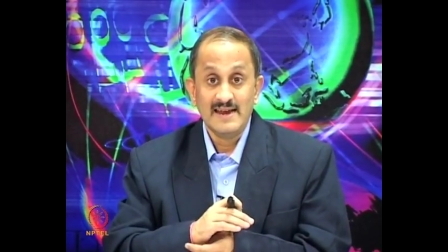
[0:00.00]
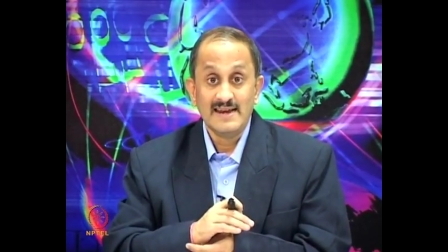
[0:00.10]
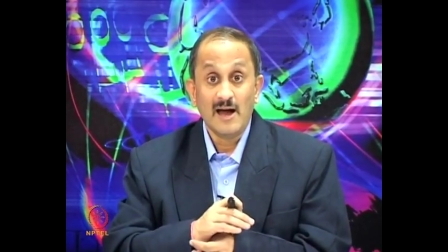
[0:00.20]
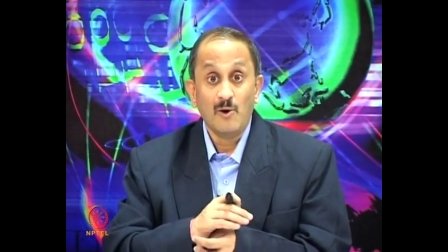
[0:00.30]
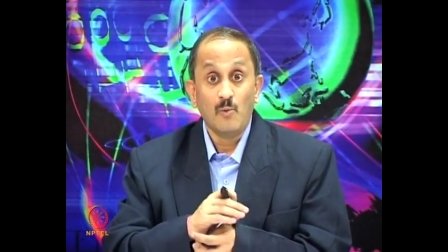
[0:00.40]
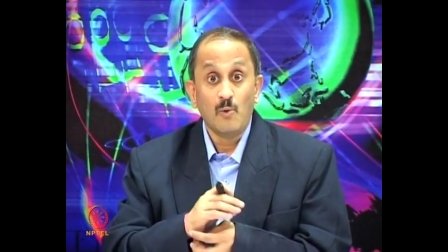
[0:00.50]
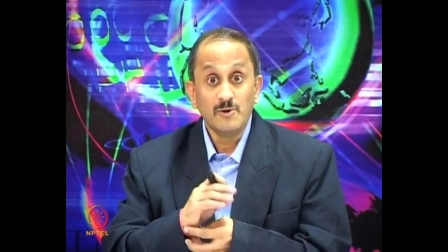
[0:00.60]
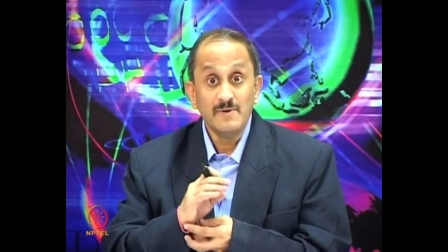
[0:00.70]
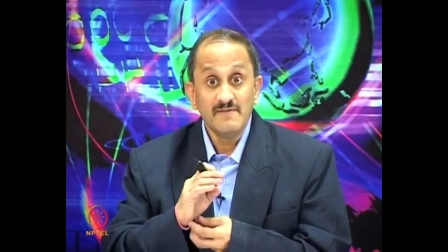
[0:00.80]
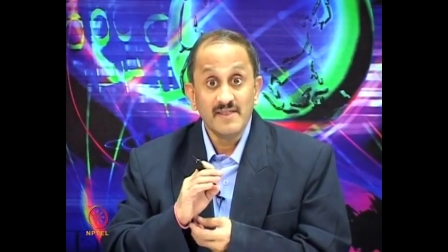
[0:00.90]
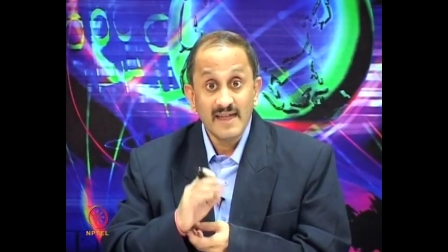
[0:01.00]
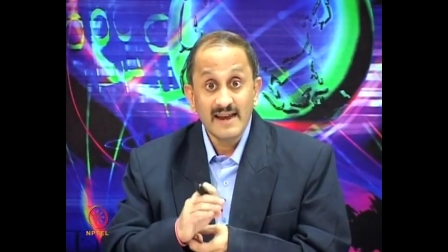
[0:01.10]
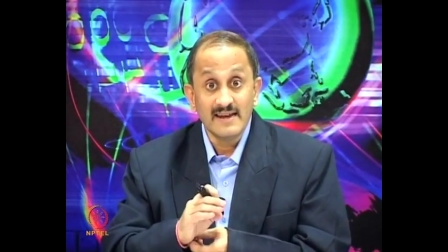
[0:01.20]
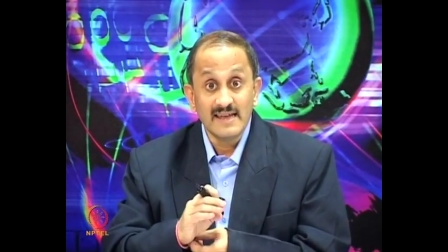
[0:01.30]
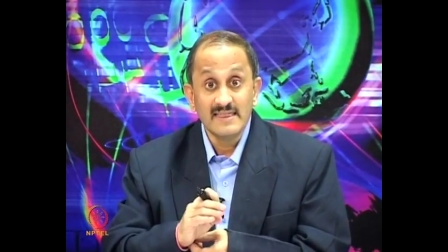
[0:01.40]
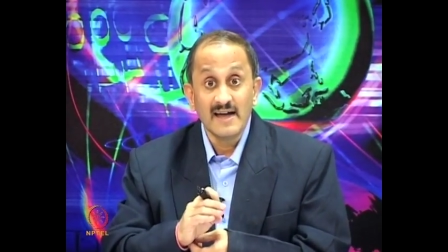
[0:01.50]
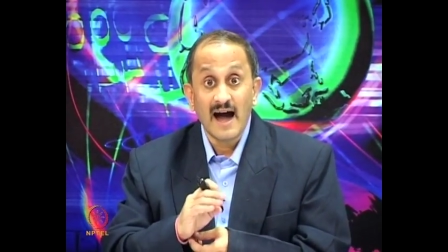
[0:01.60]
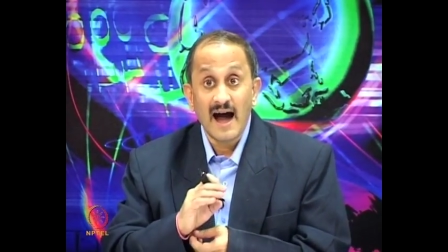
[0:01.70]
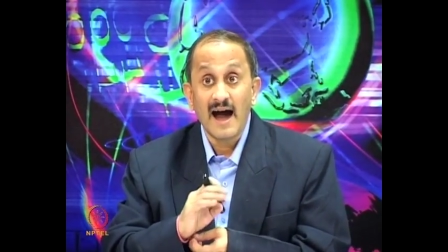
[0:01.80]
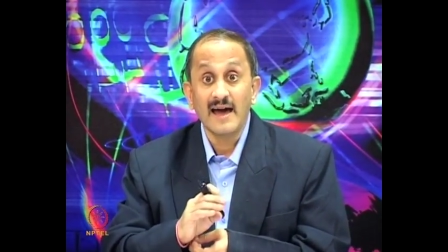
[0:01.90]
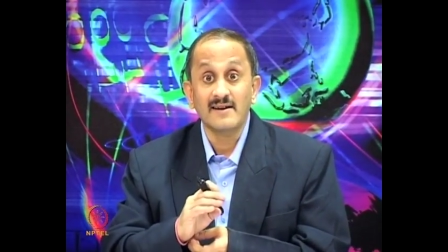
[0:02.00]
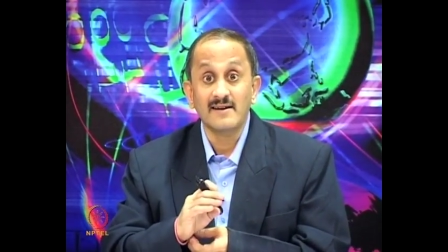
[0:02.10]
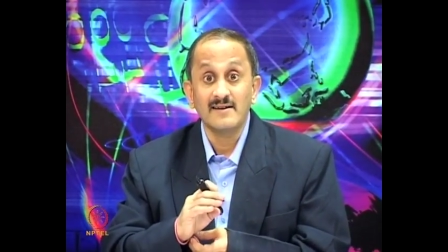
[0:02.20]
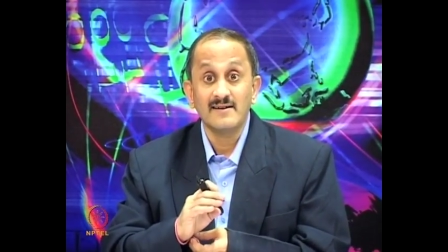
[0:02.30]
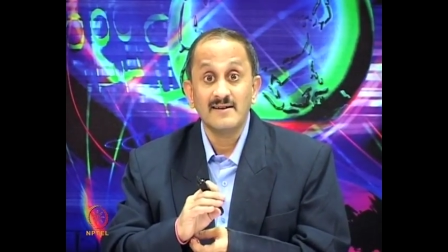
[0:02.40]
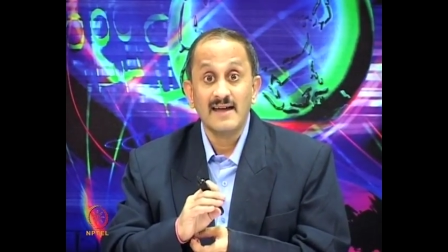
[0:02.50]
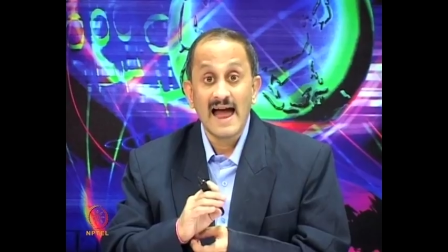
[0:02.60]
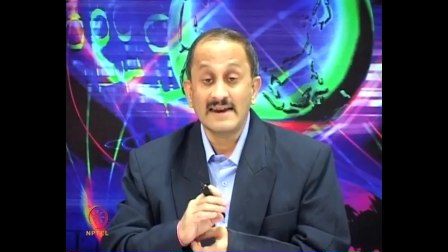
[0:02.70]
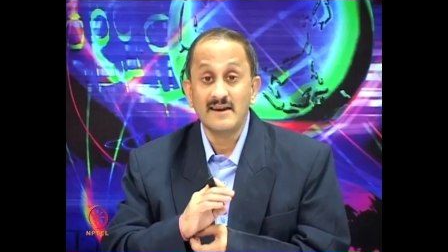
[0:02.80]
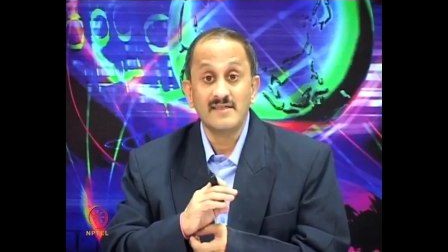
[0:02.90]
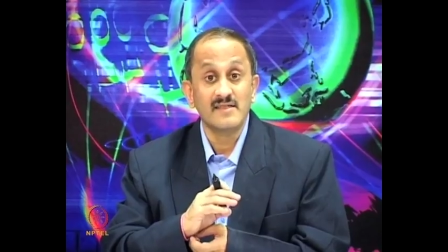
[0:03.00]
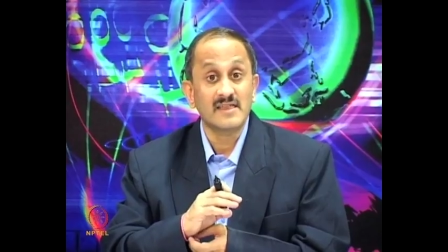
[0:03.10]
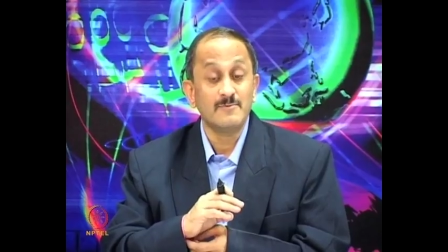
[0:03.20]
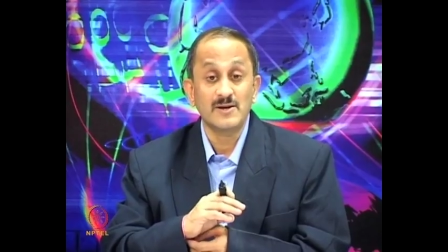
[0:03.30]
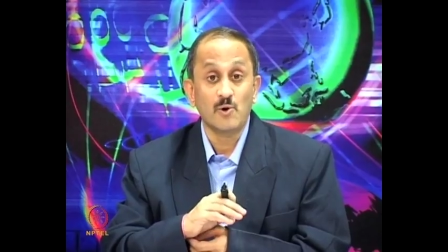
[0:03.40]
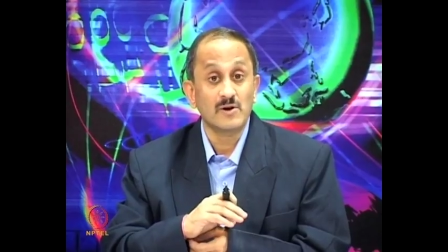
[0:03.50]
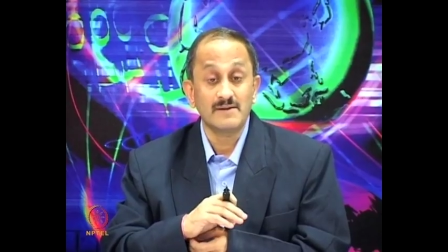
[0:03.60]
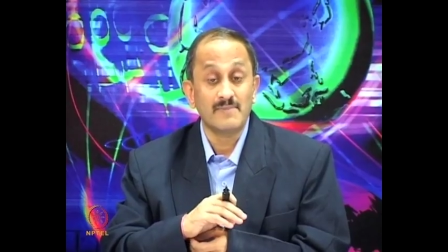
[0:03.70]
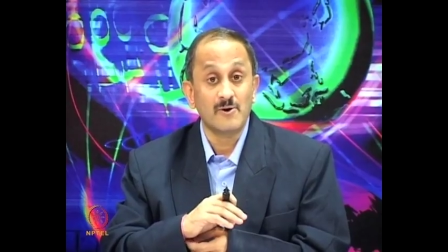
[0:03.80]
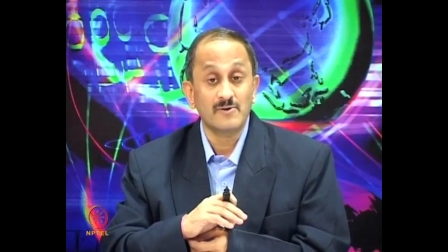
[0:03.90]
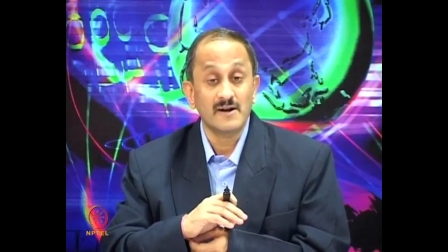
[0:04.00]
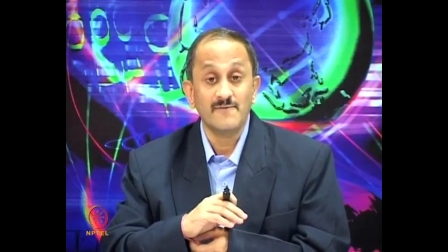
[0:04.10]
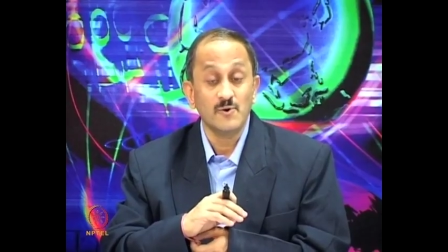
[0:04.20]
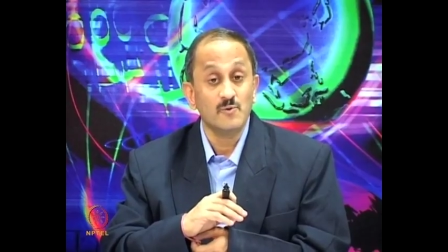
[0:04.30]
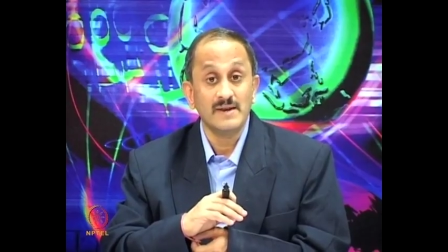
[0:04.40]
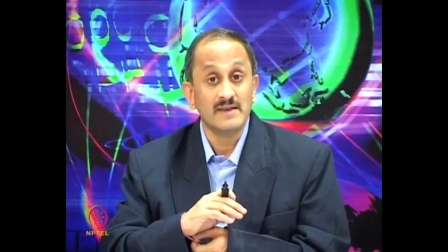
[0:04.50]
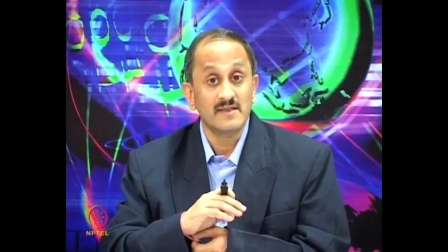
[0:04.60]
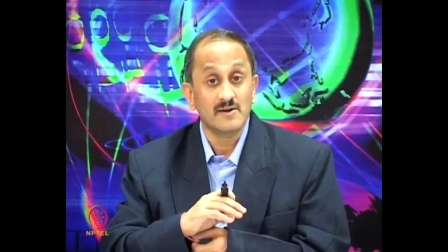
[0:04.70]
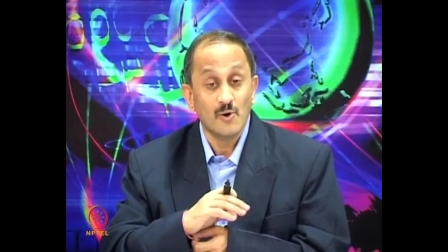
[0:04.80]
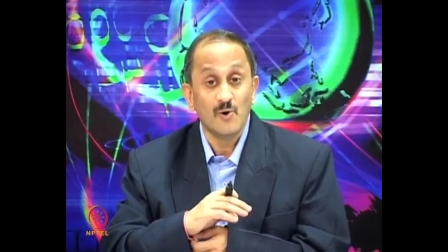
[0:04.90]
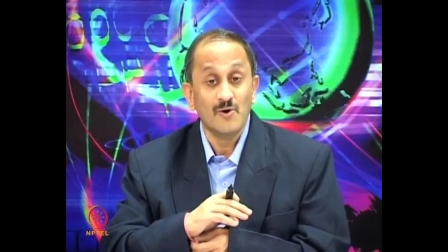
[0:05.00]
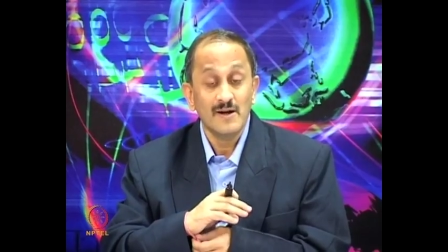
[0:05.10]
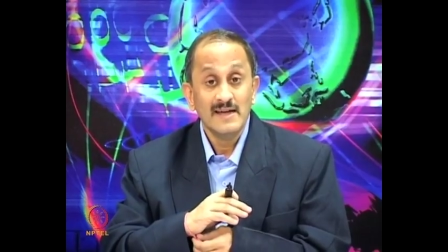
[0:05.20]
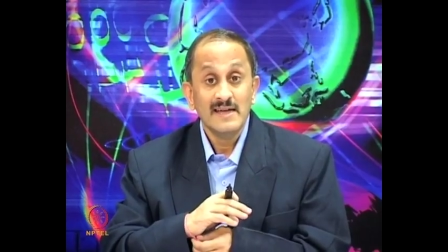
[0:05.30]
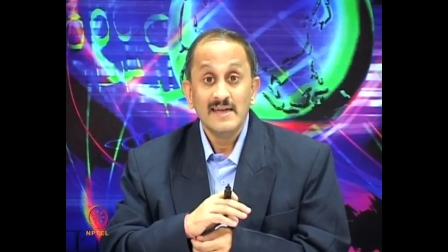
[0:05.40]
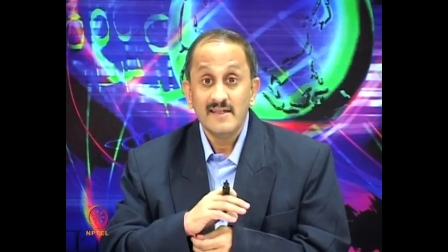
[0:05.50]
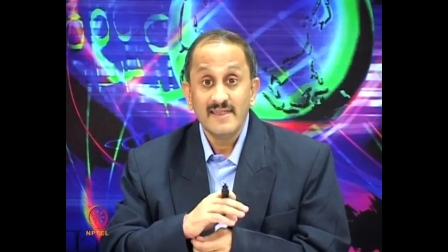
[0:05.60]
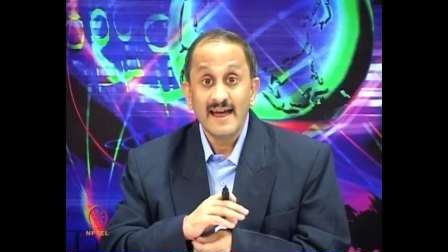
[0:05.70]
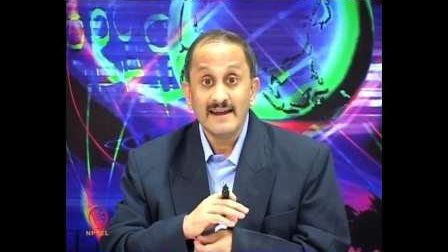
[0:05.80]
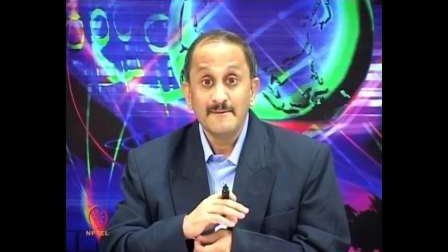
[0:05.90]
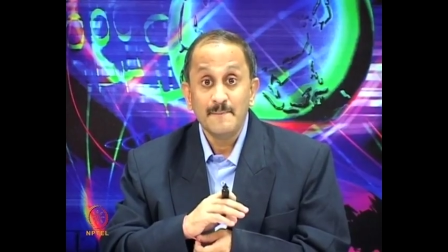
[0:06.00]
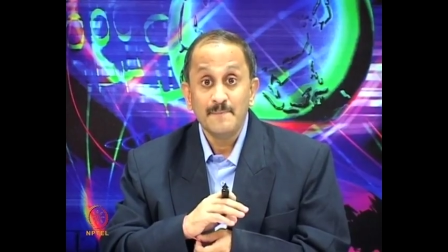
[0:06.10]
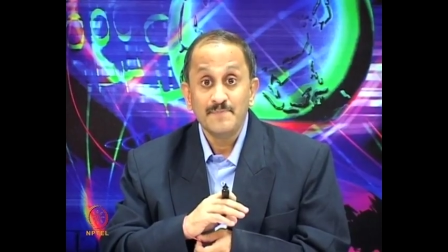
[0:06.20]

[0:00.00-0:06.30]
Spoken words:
Now, what we have said in the Haar analysis that we talked about a few minutes ago is that